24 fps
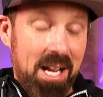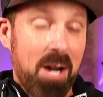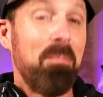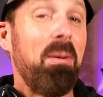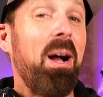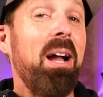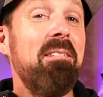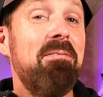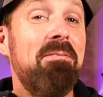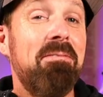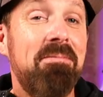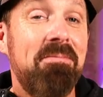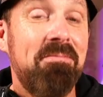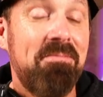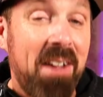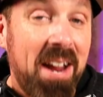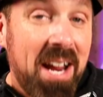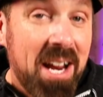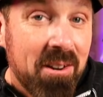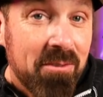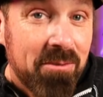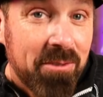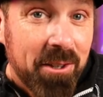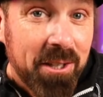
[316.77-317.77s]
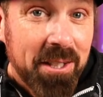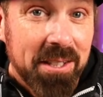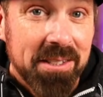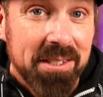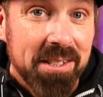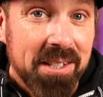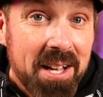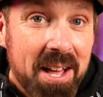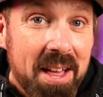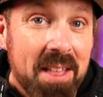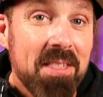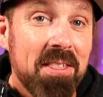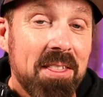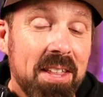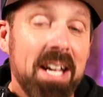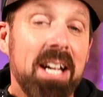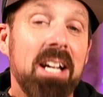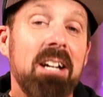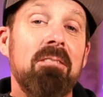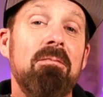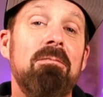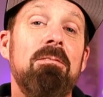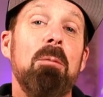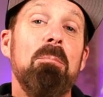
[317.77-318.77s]
down, my favorite
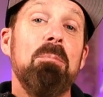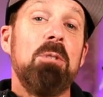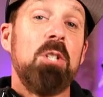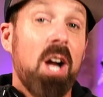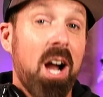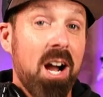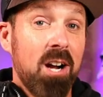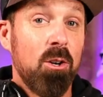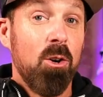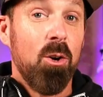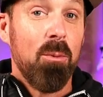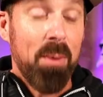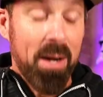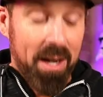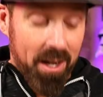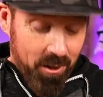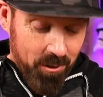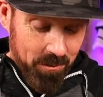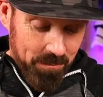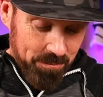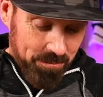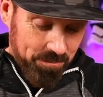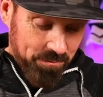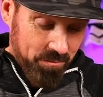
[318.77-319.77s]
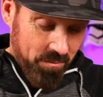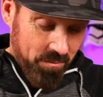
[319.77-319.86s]
thing from Taco Bell.